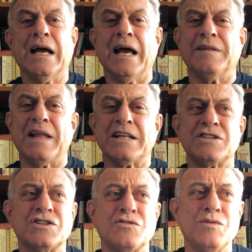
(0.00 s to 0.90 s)
And that
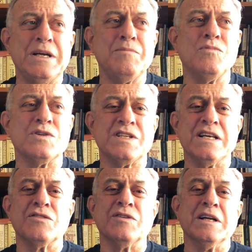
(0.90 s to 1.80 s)
scream was
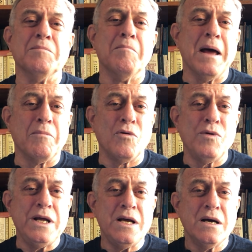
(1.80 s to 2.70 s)
either in
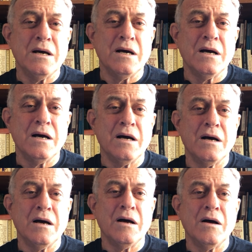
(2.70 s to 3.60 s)
memory
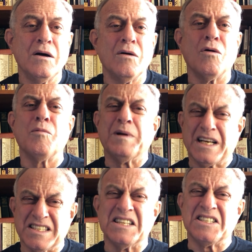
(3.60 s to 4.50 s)
or
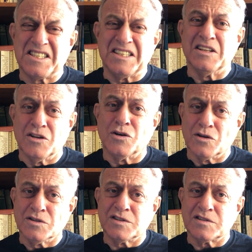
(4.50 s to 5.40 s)
because it still
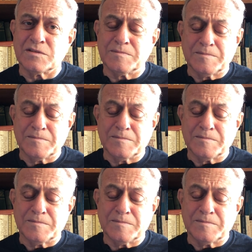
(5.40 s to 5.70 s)
hurts.